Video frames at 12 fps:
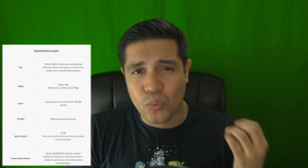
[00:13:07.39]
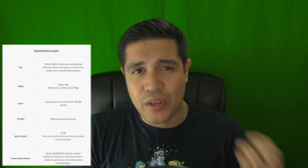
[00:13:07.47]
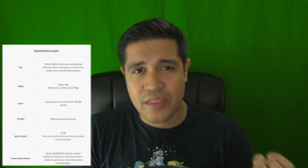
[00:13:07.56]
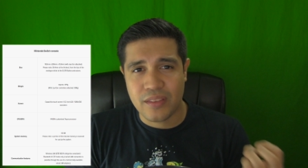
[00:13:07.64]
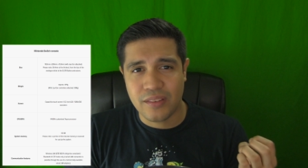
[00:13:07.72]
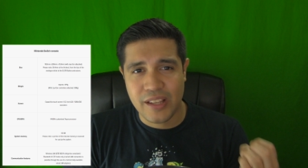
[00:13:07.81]

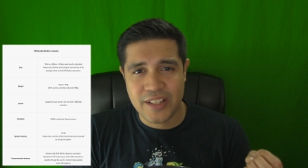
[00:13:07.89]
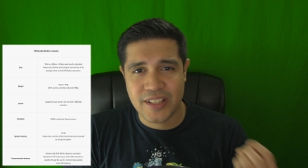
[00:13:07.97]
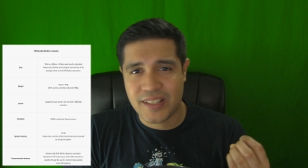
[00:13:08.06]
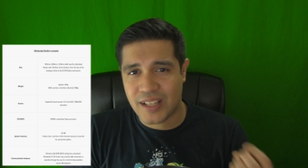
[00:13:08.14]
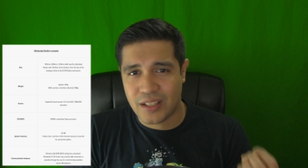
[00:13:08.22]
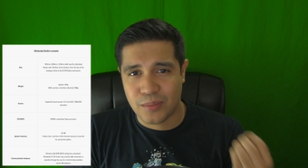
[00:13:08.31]
With
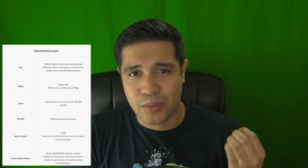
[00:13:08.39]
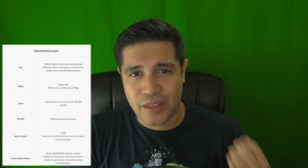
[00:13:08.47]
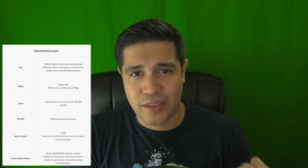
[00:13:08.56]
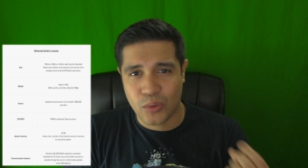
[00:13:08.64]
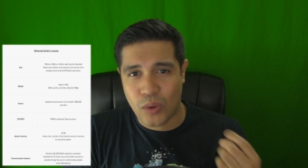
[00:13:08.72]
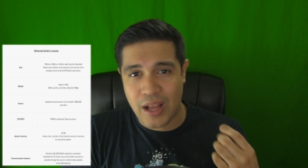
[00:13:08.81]
Legend of Zelda
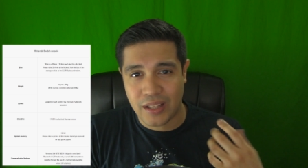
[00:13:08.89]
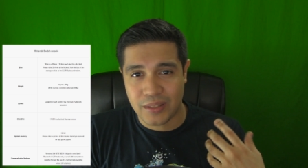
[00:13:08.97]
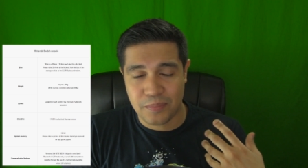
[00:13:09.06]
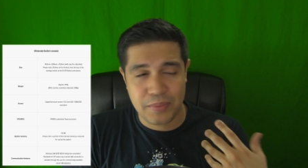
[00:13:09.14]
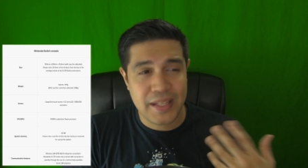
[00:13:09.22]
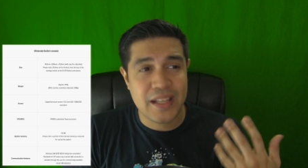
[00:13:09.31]
Breath of the
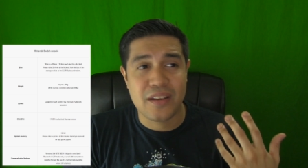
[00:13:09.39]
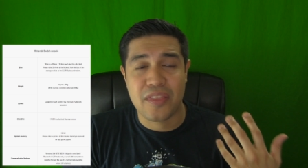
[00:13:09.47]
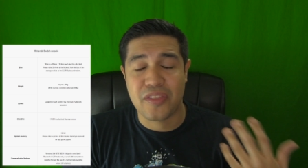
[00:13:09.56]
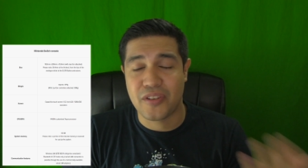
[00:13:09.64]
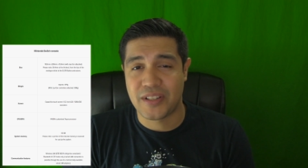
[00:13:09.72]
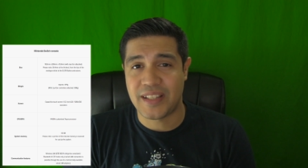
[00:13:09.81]
Wild being
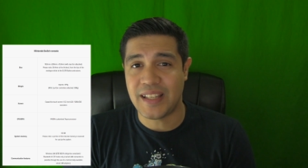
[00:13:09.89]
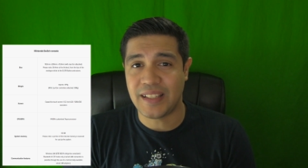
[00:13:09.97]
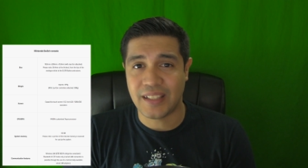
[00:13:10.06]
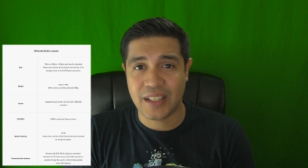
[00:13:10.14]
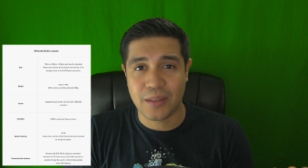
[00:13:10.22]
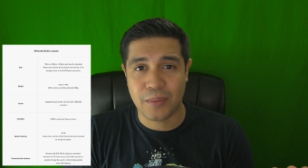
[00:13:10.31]

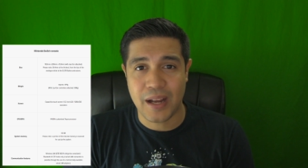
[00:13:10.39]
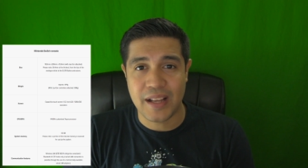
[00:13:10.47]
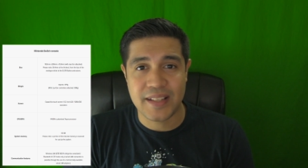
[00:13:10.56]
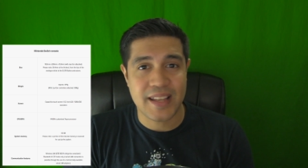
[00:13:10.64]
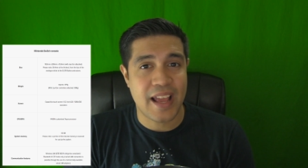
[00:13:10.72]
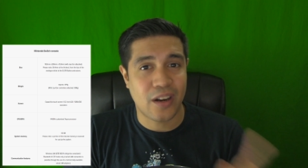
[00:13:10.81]
13
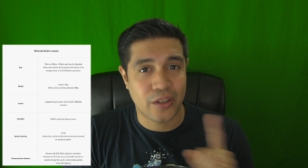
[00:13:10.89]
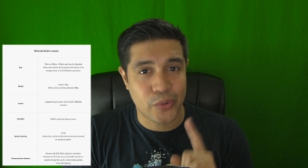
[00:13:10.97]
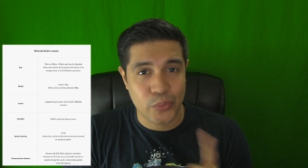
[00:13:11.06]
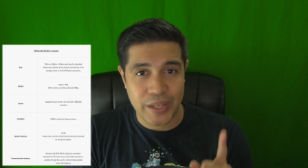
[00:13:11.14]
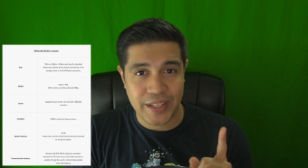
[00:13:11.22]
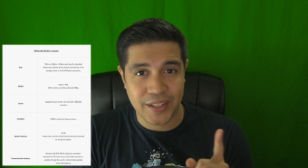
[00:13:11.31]
gigabytes, and on
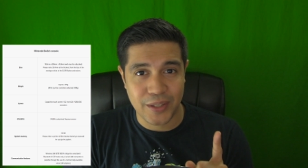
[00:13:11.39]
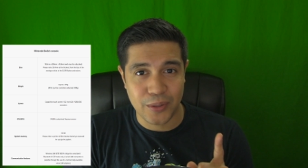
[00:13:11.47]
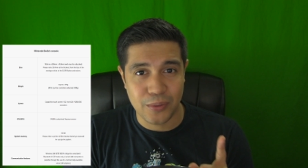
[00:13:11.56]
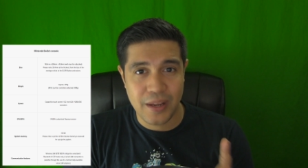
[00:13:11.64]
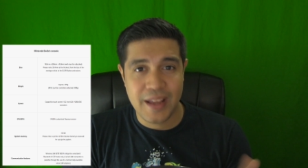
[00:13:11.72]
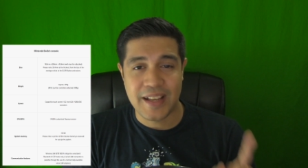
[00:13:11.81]
the Wii
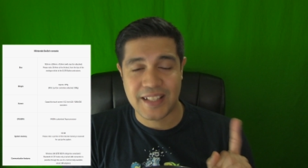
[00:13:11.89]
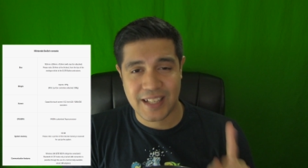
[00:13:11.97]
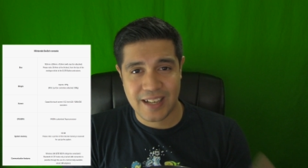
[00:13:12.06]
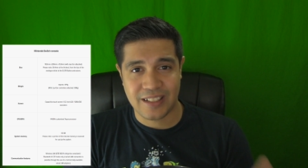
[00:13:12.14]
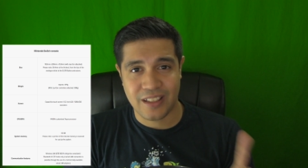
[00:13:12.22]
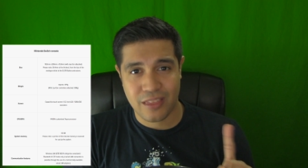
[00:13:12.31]
U, it's
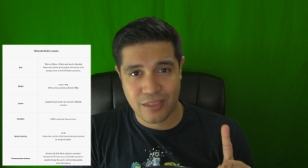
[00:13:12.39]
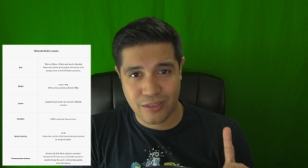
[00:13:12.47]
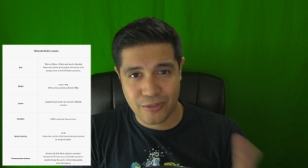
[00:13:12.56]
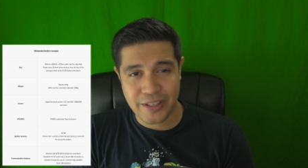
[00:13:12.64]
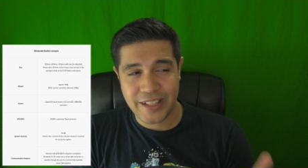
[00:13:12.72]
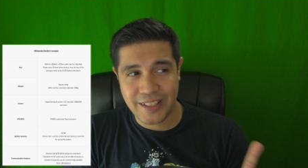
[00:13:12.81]
got a
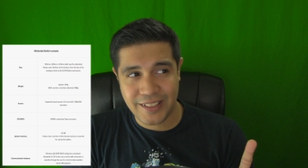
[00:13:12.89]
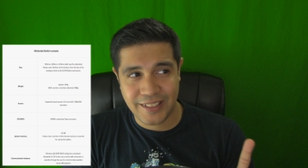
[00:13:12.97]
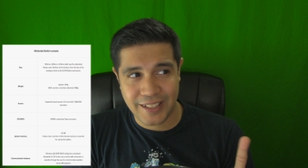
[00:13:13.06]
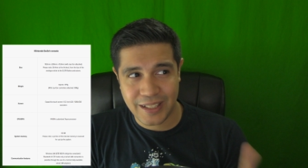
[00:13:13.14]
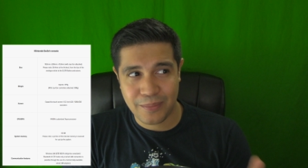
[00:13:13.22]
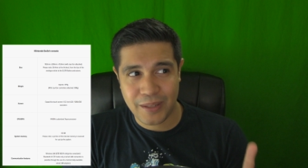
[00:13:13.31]
3
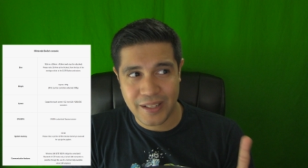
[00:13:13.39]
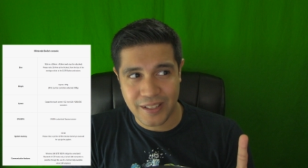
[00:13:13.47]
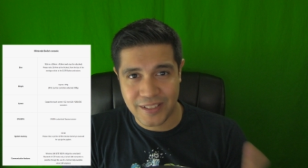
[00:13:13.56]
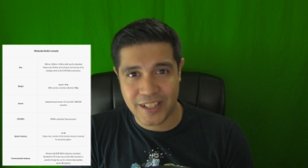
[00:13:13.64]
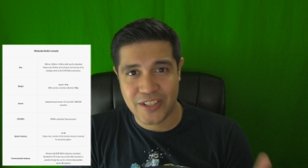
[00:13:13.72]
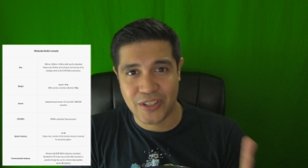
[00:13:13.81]

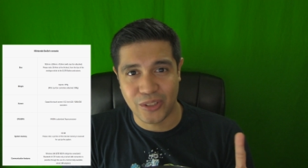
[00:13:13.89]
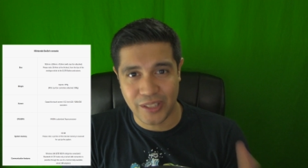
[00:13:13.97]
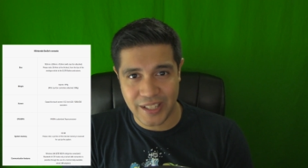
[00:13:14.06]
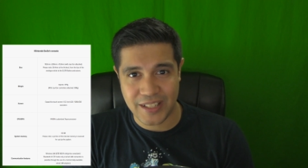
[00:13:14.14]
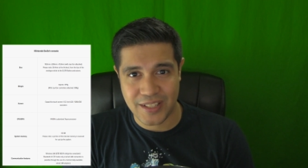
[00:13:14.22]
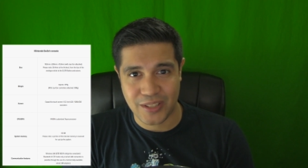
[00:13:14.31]
gigabyte
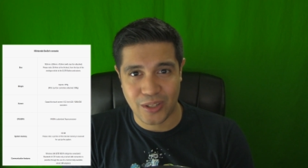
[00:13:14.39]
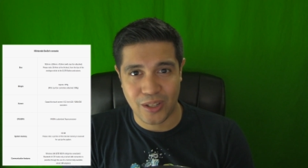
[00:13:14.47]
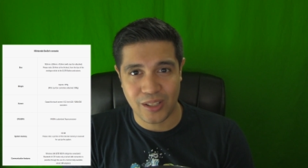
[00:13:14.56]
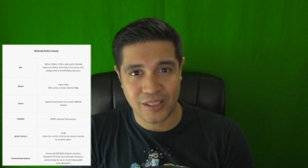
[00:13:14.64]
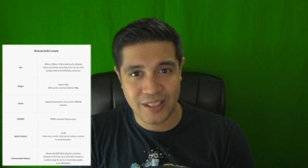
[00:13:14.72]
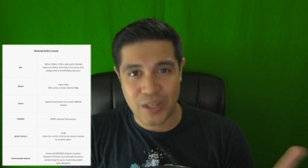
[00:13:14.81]
additional
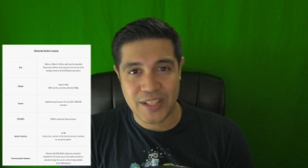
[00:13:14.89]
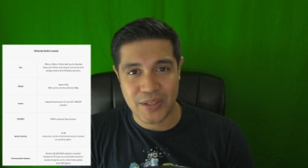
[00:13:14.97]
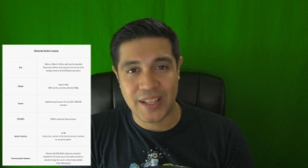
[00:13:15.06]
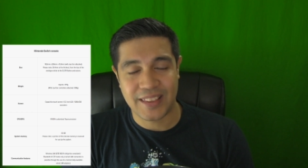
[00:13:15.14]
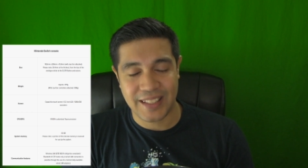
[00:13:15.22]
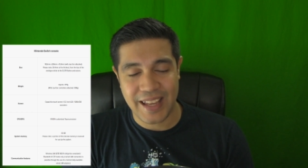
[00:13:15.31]
install
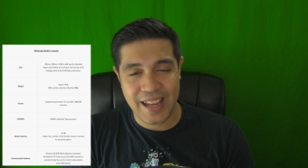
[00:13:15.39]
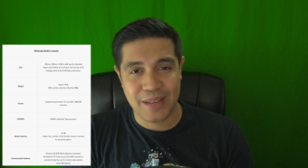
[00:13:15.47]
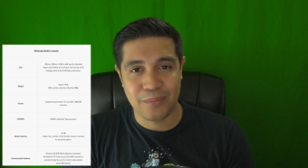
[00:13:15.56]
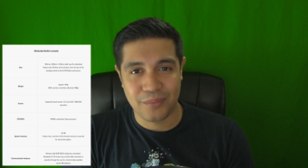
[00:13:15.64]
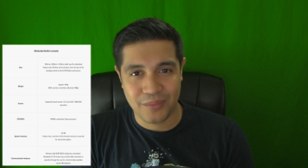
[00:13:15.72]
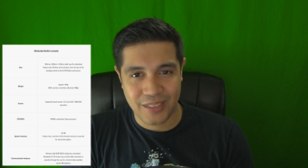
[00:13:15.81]
once you get the
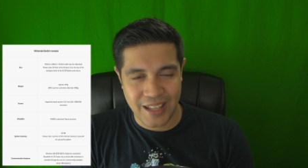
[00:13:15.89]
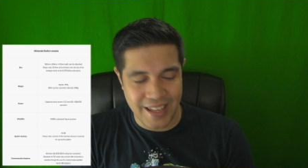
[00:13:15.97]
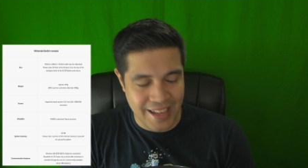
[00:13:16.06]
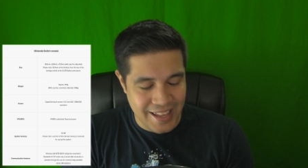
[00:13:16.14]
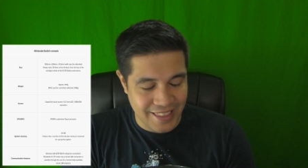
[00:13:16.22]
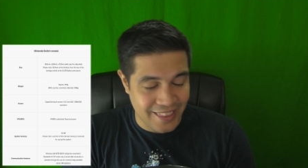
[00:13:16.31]
game
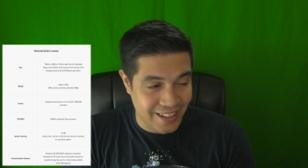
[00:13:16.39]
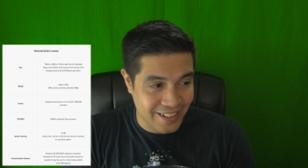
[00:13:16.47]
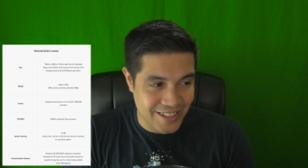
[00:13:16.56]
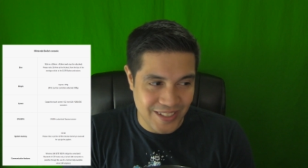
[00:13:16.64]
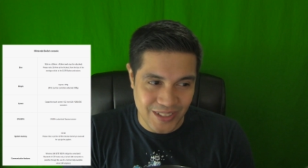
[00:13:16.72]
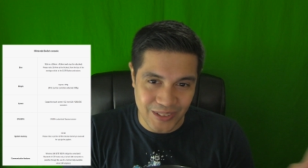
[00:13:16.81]
in
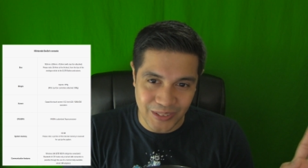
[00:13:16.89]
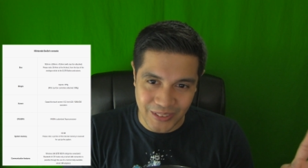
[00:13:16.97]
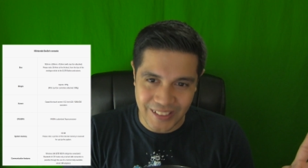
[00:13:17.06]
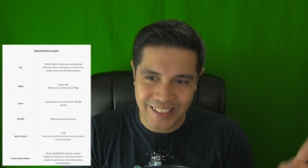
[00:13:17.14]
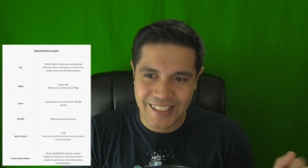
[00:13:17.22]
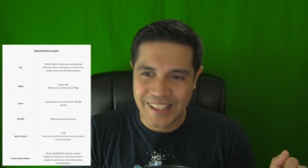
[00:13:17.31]
there,
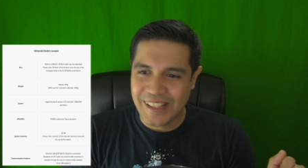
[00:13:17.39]
so